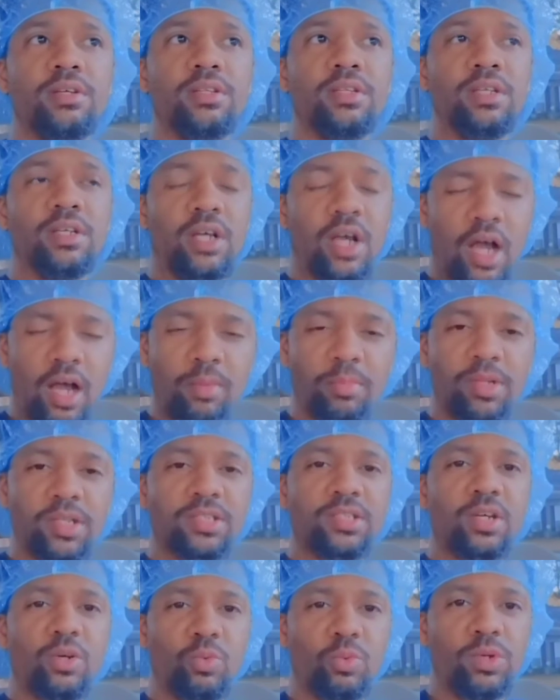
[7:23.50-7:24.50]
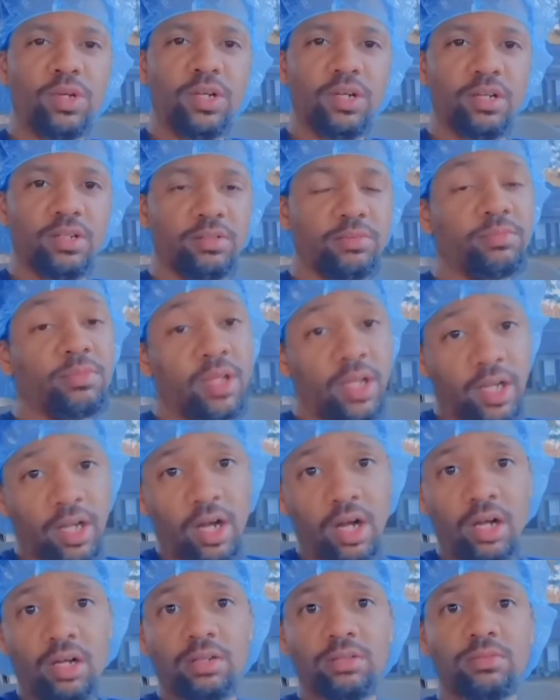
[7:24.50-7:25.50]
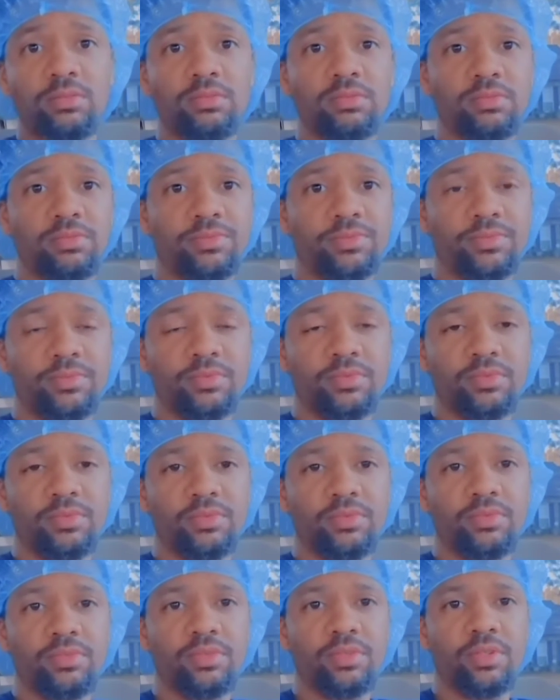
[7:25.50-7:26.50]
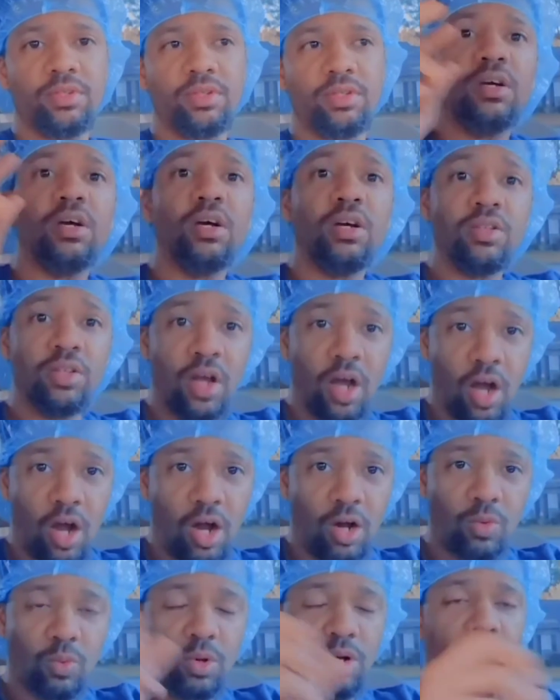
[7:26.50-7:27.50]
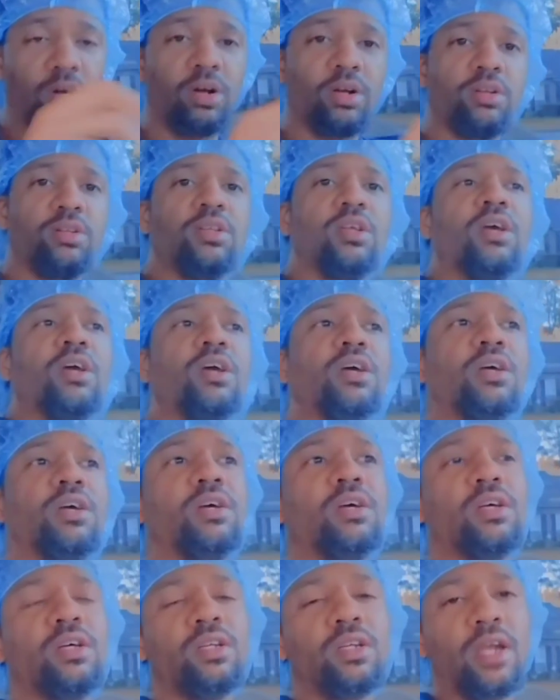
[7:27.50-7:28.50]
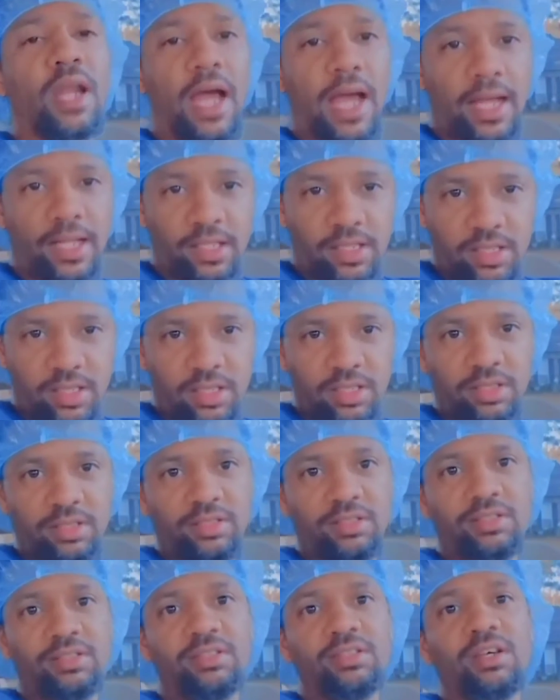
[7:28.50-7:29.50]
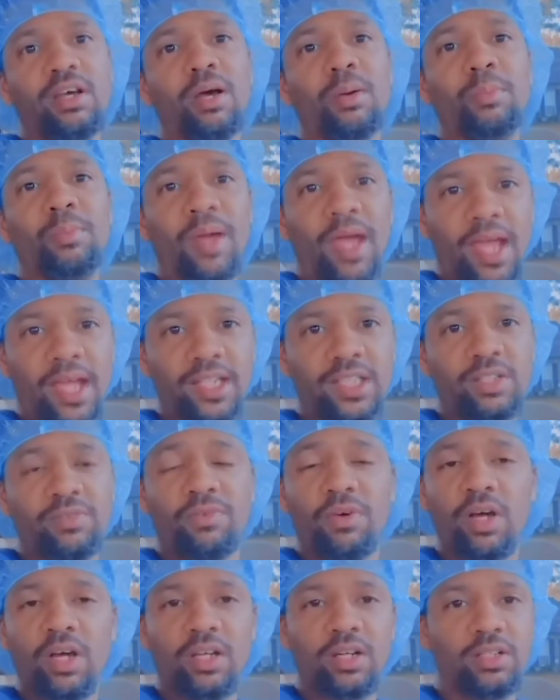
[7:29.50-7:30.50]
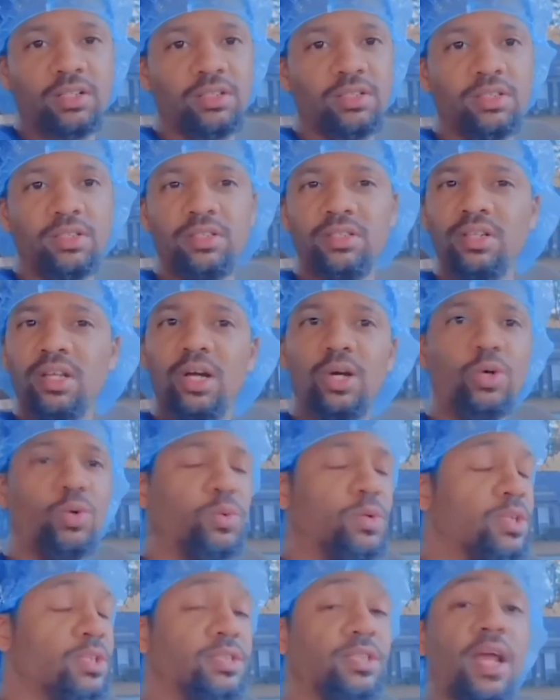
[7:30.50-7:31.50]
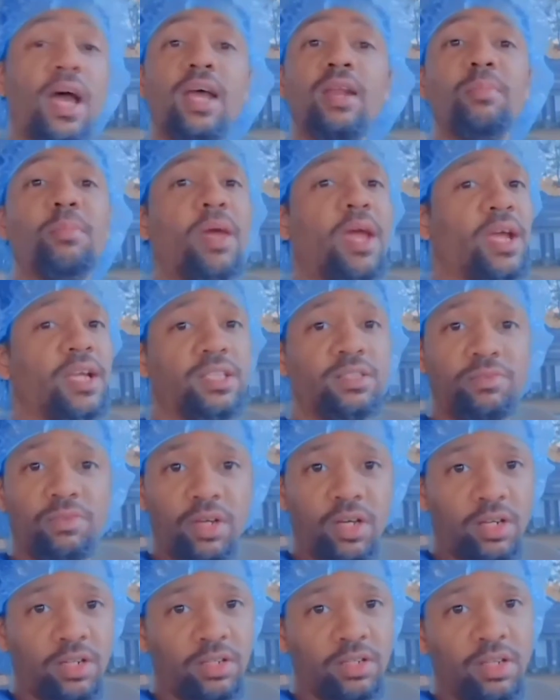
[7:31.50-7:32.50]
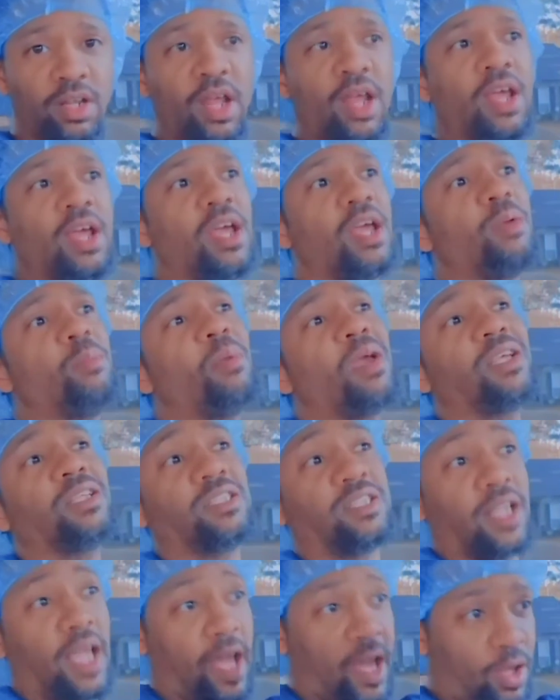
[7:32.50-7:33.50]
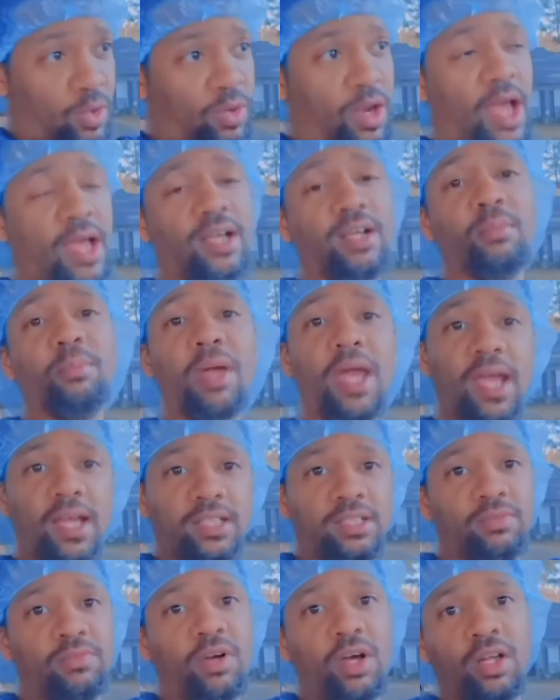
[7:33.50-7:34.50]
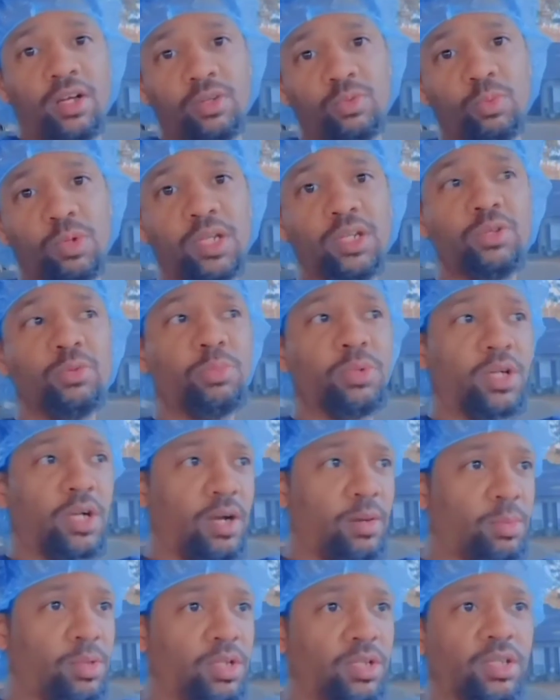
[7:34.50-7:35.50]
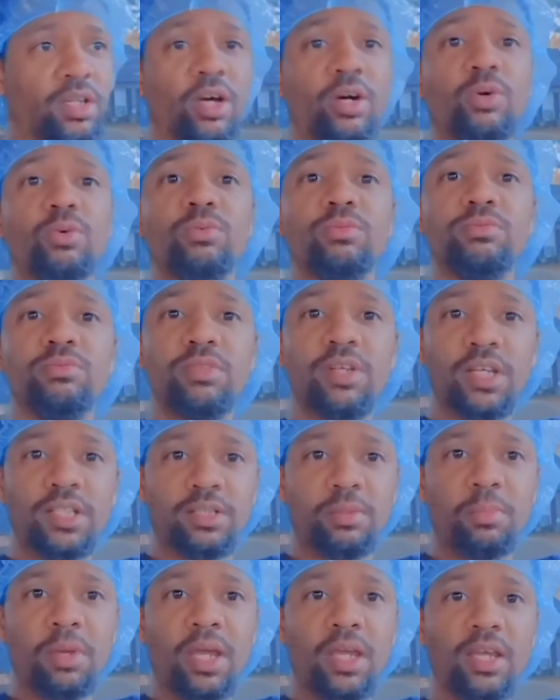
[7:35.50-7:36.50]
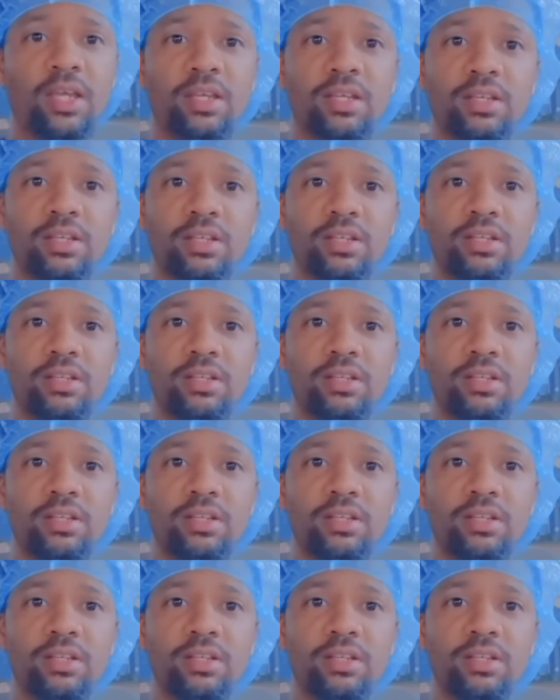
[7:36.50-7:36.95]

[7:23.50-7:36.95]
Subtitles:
the comments are weird. They are. The R word, not a badge of honor. No, it's not a badge of honor. It may sound like a badge of honor when you become an adult as a man,